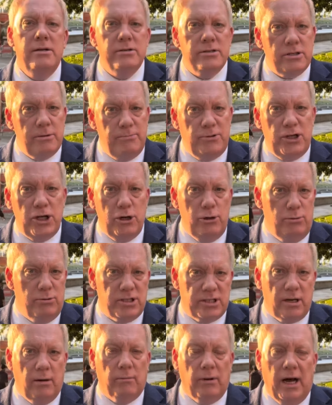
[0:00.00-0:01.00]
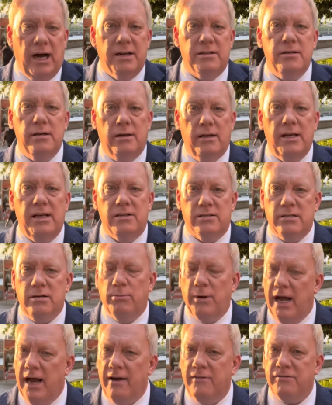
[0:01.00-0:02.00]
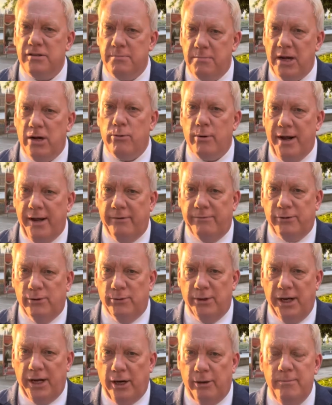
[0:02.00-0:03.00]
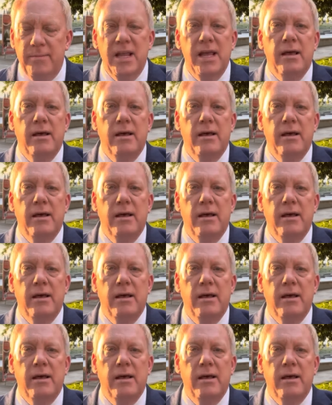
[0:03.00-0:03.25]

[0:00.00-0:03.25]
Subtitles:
subdued sunlight at least. We have to be grateful, you know.